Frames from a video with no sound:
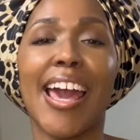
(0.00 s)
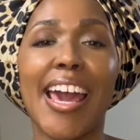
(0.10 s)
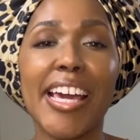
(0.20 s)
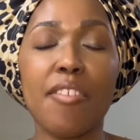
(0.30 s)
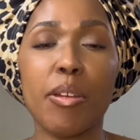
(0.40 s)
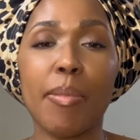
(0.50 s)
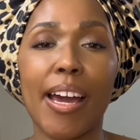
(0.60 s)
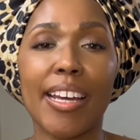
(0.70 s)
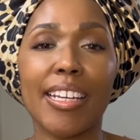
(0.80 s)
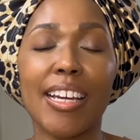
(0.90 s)
Hey
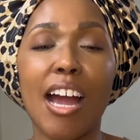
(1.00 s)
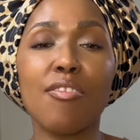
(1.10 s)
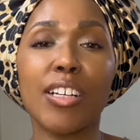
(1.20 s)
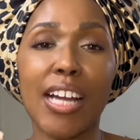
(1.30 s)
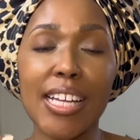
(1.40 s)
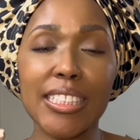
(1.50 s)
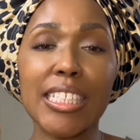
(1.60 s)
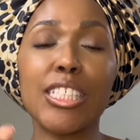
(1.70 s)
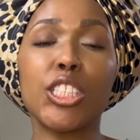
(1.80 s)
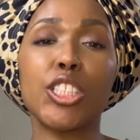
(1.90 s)
everybody, I forgot to
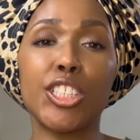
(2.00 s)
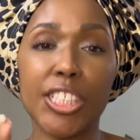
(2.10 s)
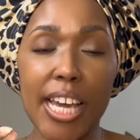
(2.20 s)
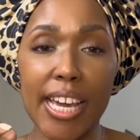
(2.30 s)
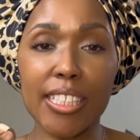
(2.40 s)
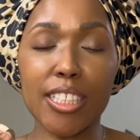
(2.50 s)
interject,